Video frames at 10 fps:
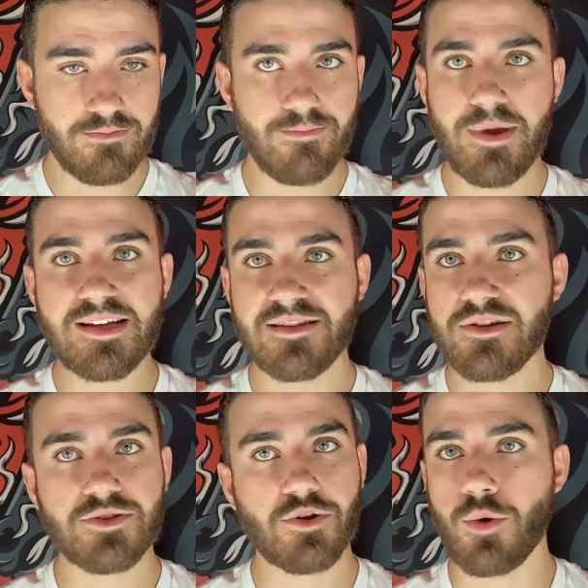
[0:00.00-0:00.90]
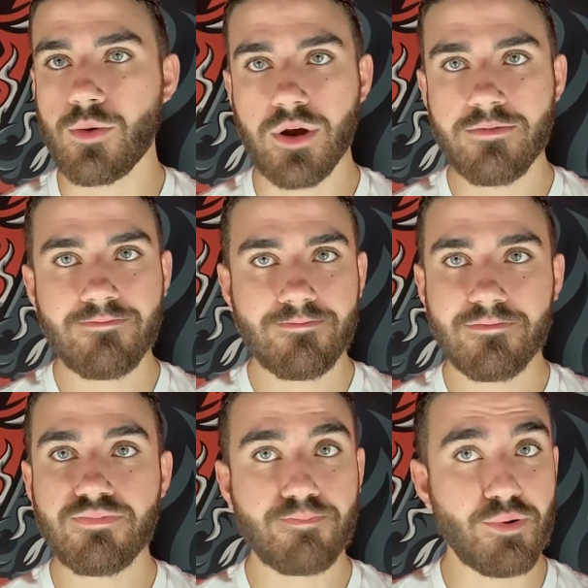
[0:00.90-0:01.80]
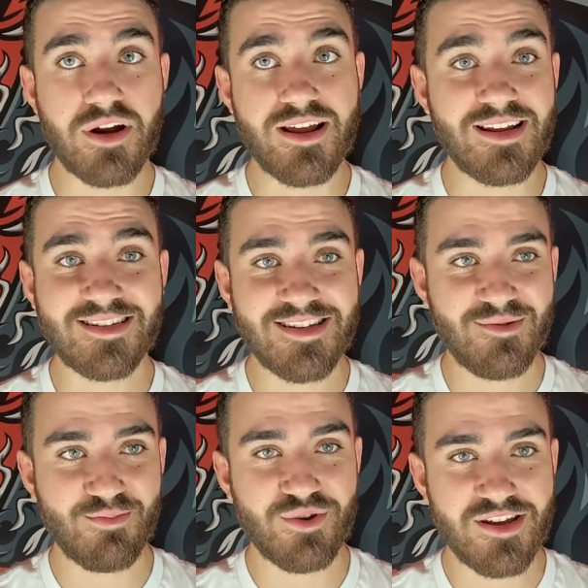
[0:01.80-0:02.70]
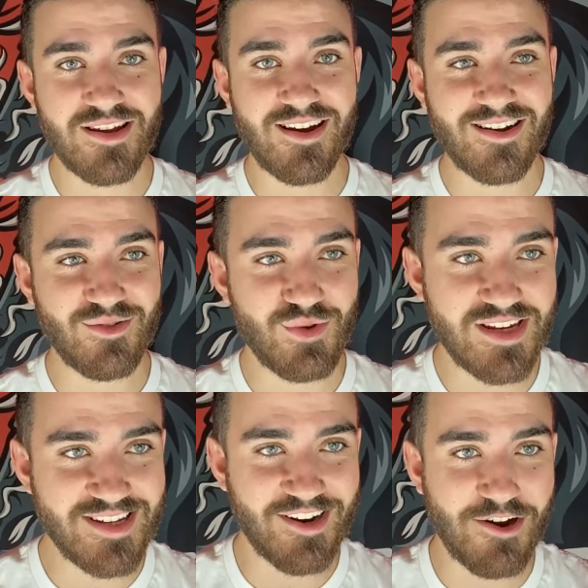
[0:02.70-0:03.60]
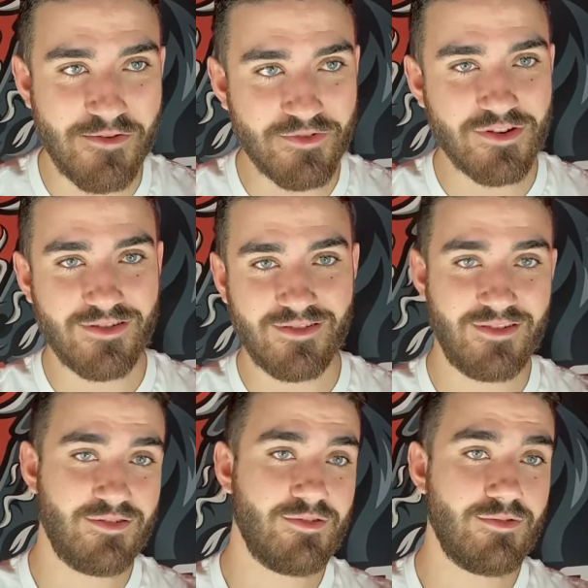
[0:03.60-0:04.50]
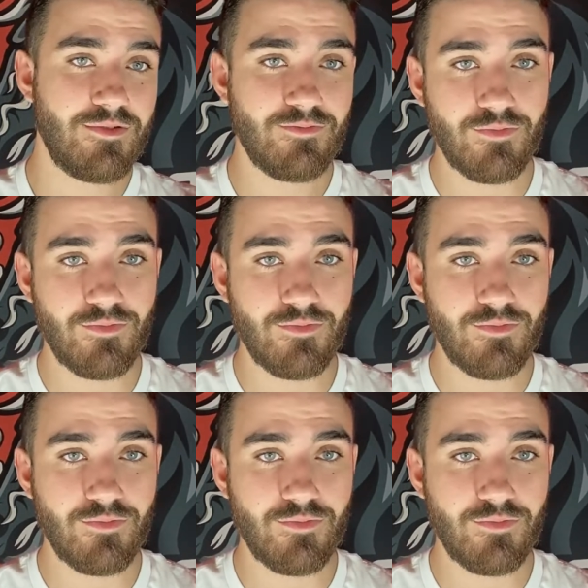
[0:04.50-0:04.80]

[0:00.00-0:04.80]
basically, there's a quick one, pretty easy to cover.